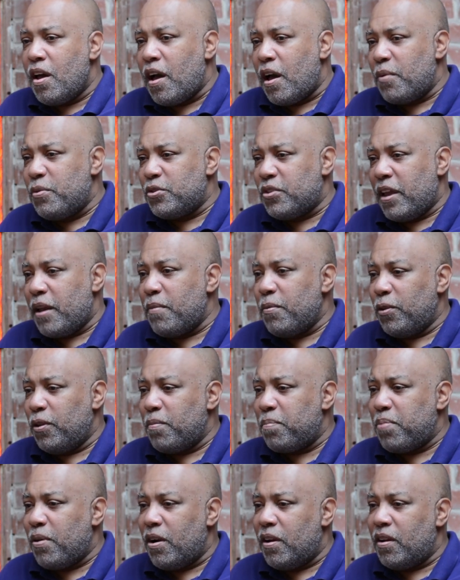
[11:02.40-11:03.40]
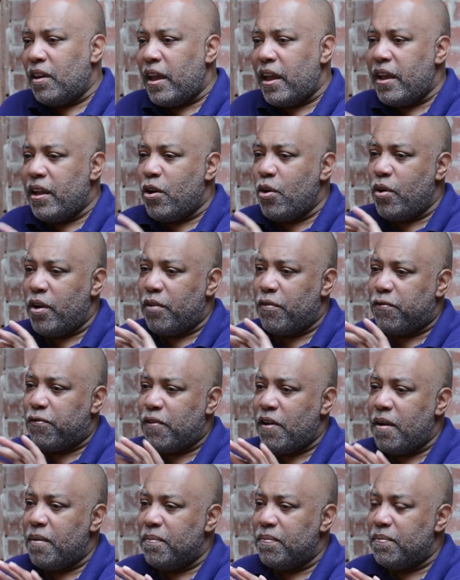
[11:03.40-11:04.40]
I was able to parlay going
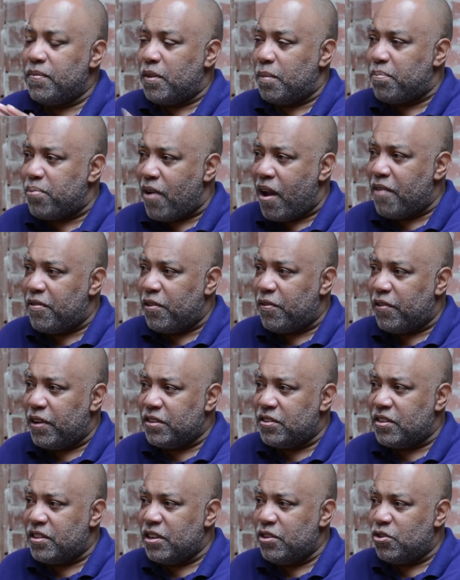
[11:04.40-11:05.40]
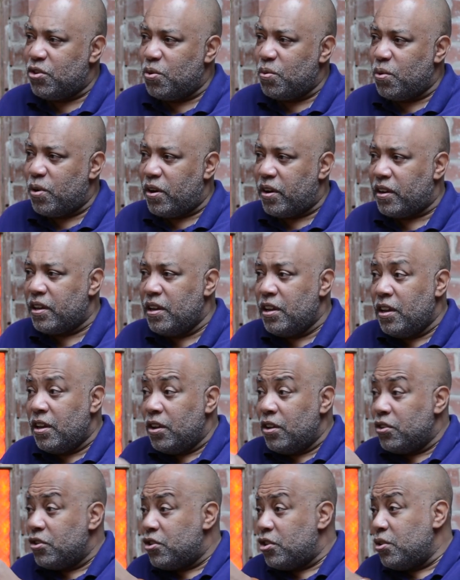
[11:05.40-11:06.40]
from the private residential work
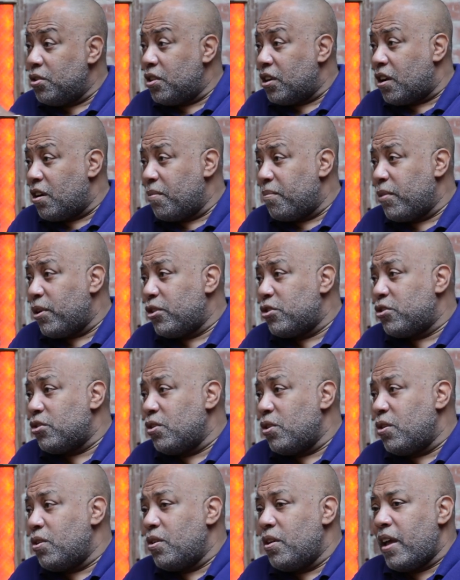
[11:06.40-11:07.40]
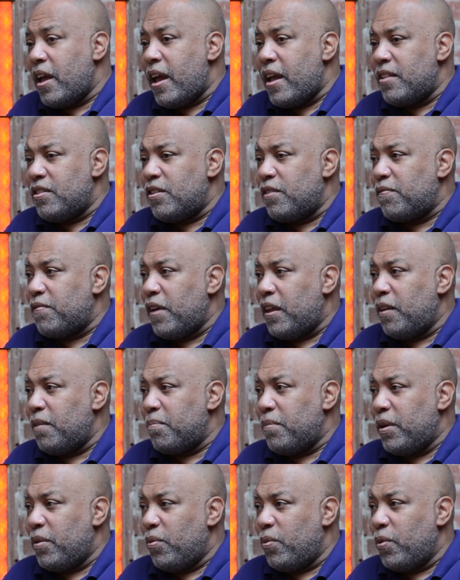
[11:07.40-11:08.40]
to the commercial and
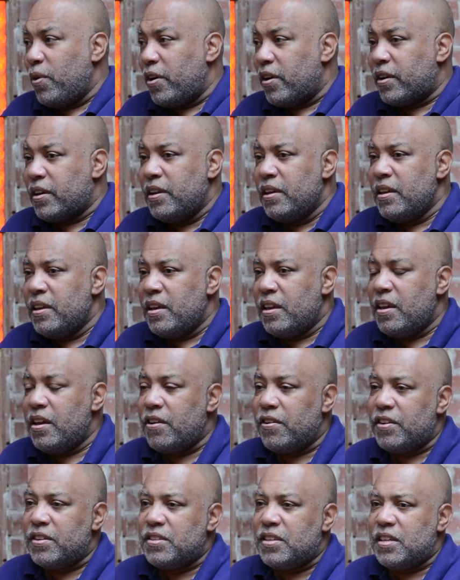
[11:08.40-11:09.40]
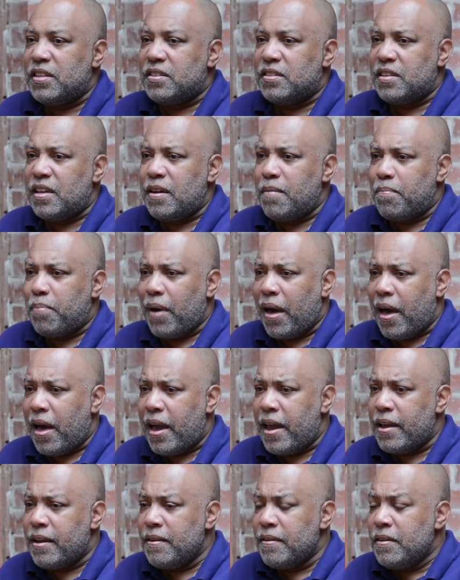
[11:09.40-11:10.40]
development work here in DC
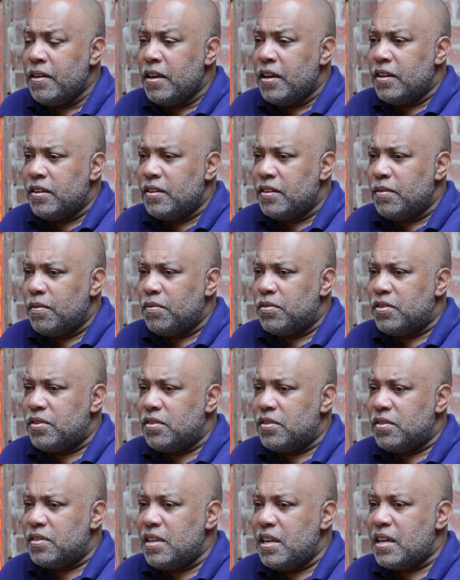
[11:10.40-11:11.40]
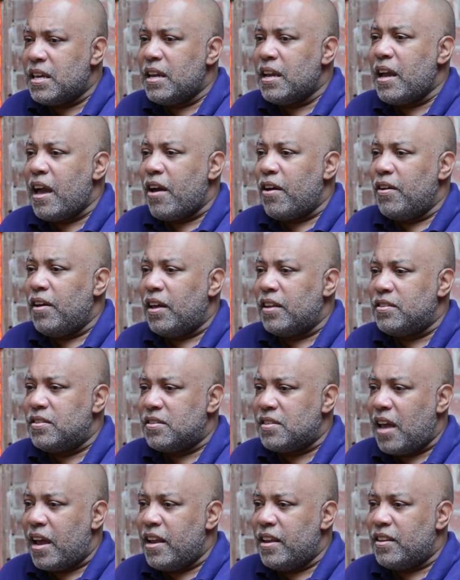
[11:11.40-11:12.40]
by seeking out a
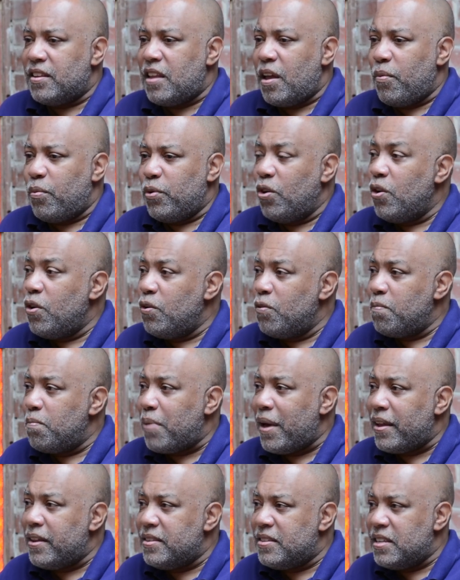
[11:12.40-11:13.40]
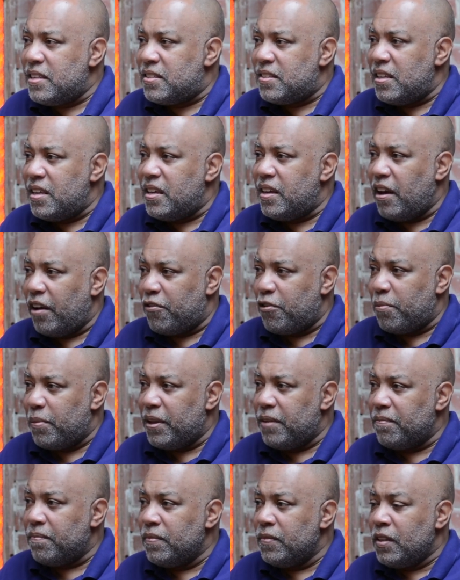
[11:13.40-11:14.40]
site that was owned by DC
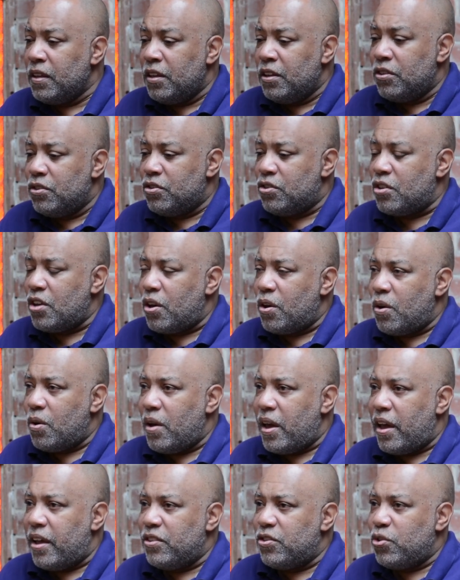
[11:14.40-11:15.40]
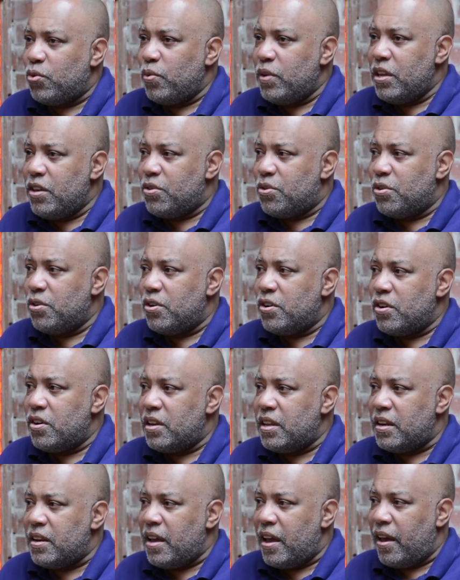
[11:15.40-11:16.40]
government. So at
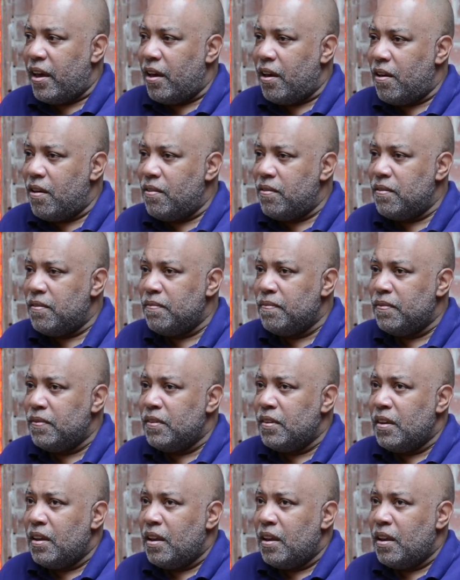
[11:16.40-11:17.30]
23rd and L,